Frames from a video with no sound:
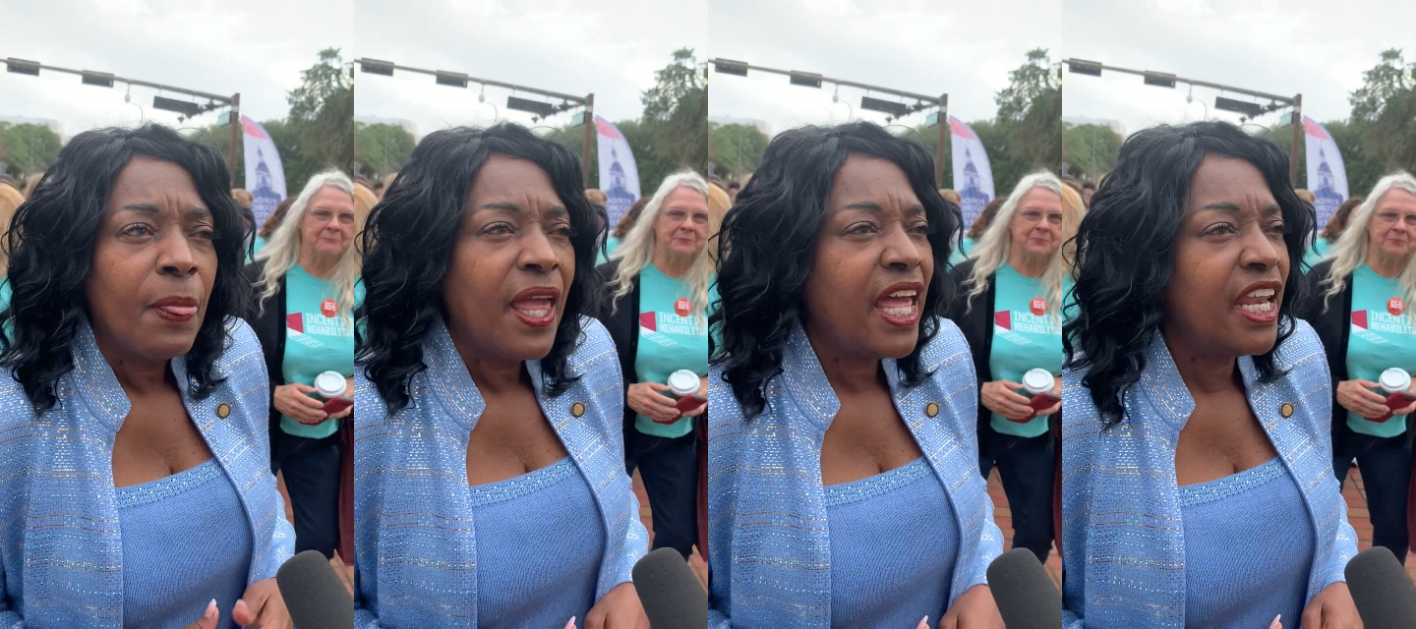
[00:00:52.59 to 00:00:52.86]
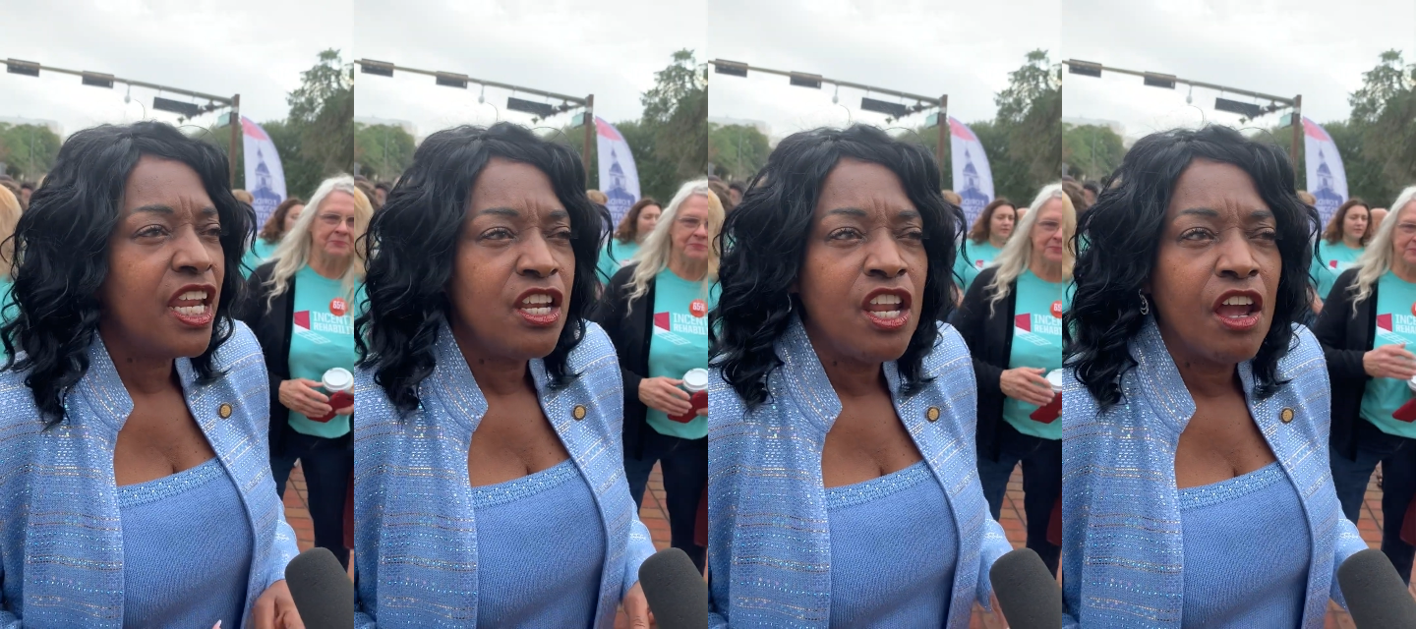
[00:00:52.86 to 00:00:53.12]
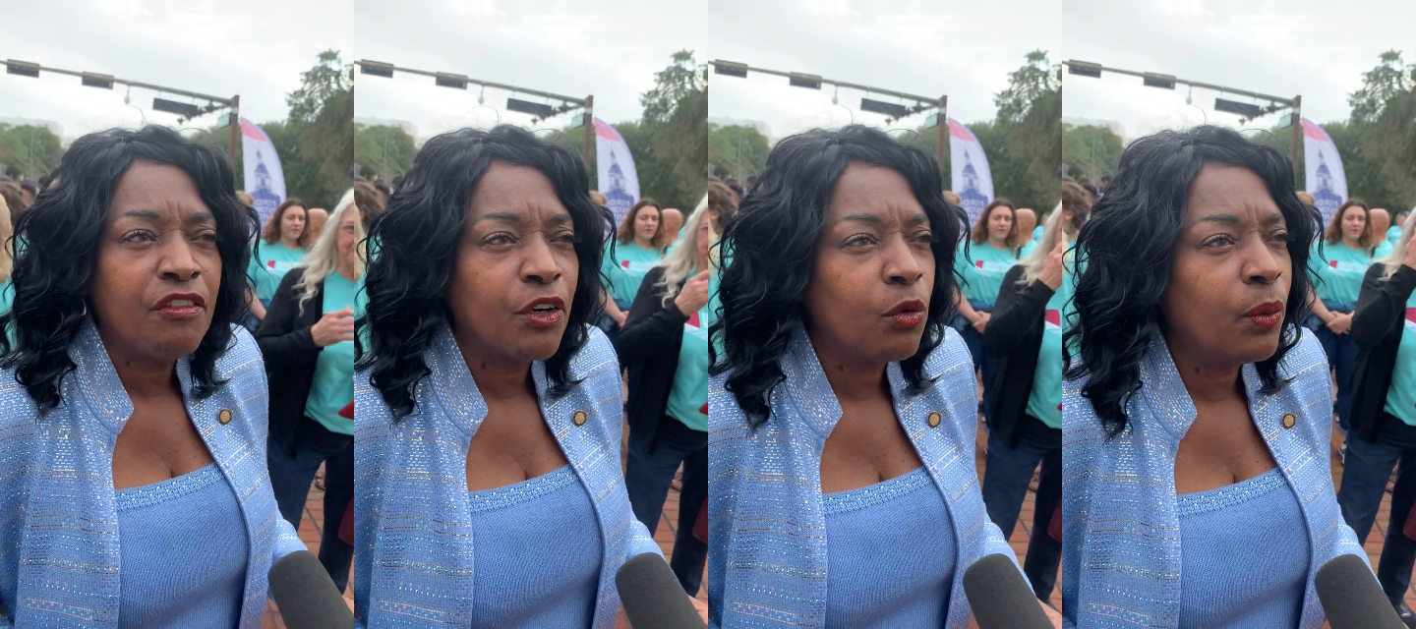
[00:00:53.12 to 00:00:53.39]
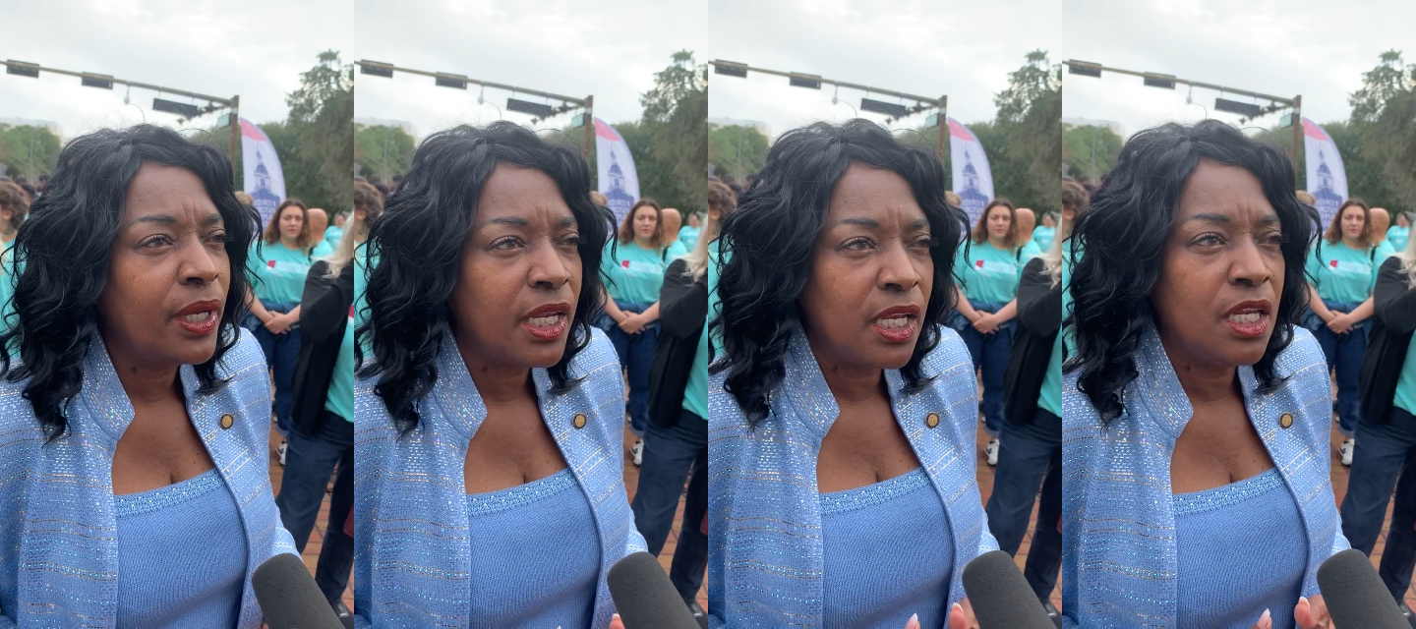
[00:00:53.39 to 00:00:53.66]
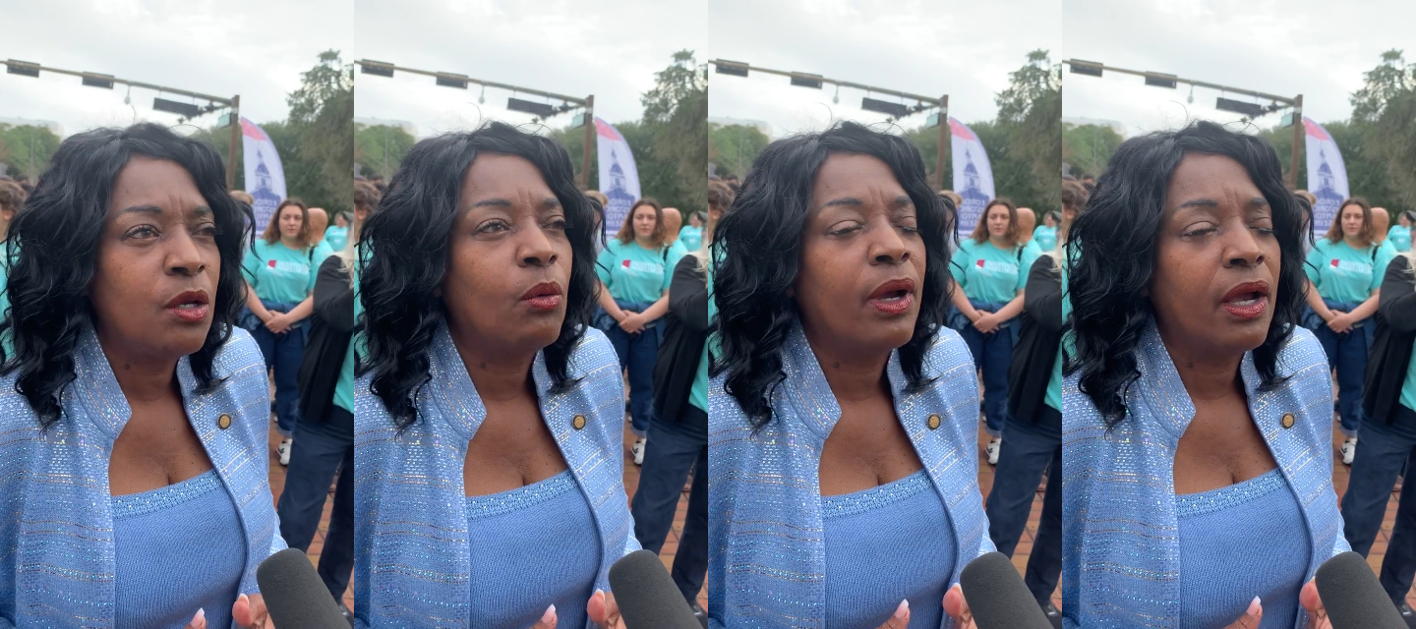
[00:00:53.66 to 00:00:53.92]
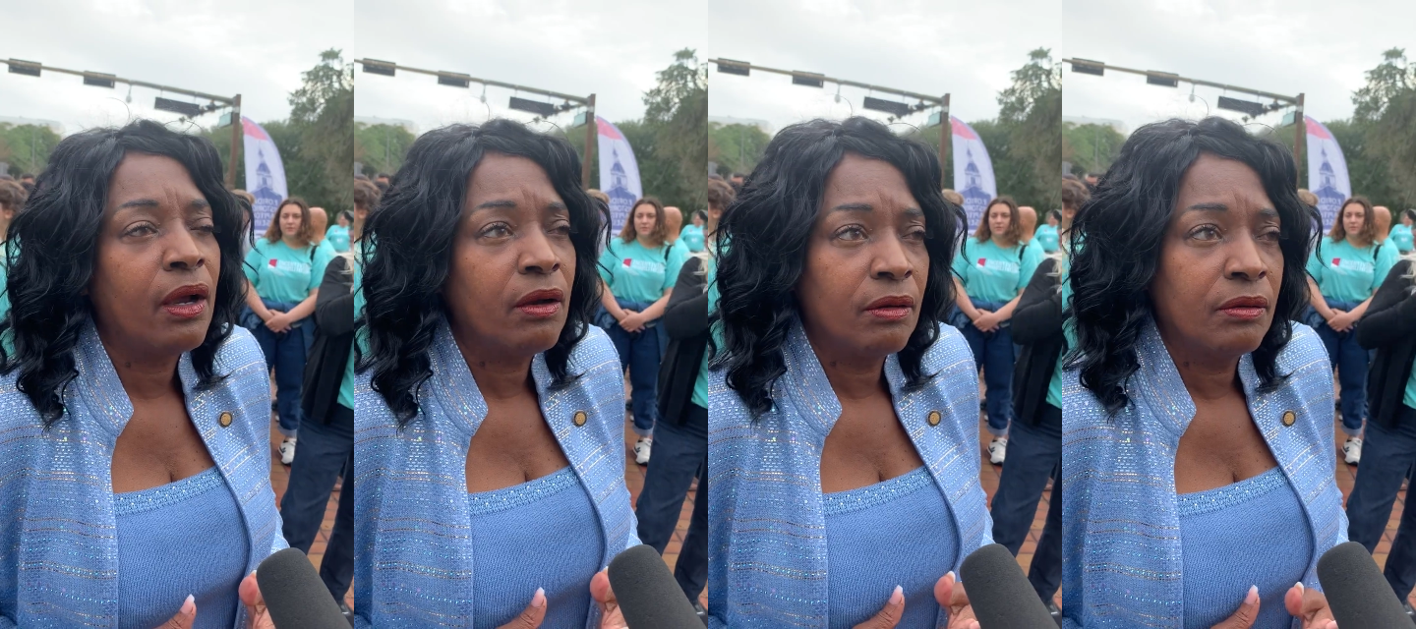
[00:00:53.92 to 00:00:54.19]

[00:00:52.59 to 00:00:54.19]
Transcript: and it never went anywhere.